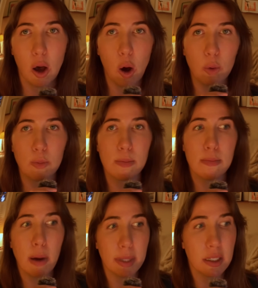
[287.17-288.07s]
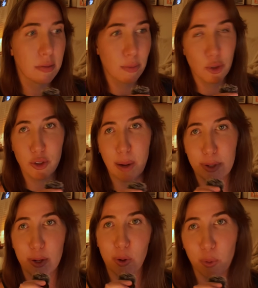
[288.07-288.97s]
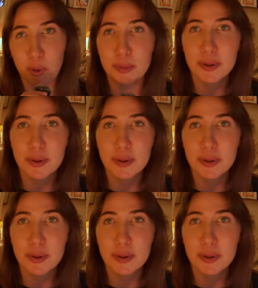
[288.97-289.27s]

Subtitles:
Oh, mama, trapped in an orb.